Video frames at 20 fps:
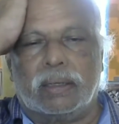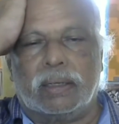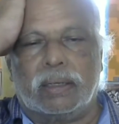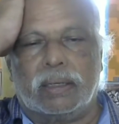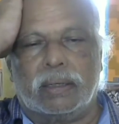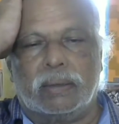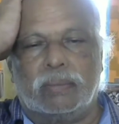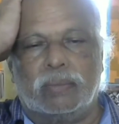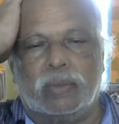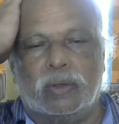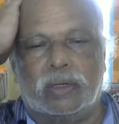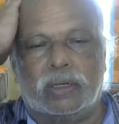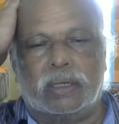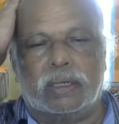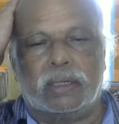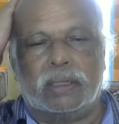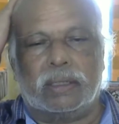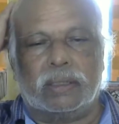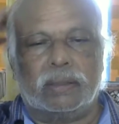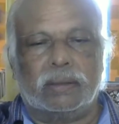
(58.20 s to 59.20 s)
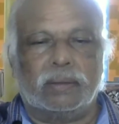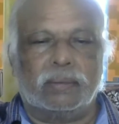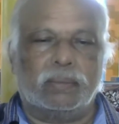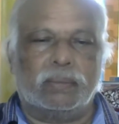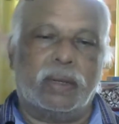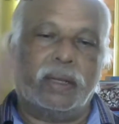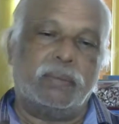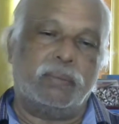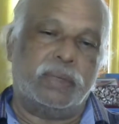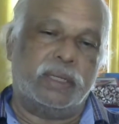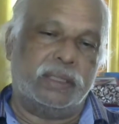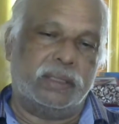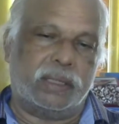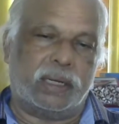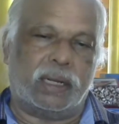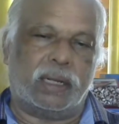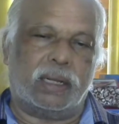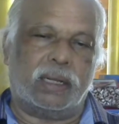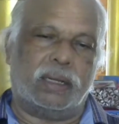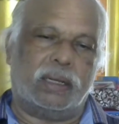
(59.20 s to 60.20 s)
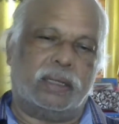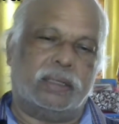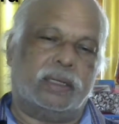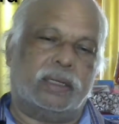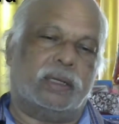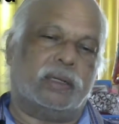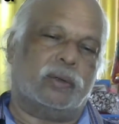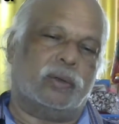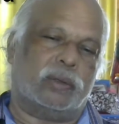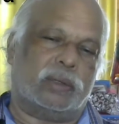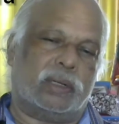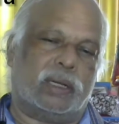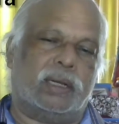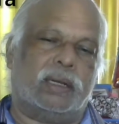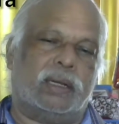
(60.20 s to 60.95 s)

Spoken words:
a book by Bindra and Arora.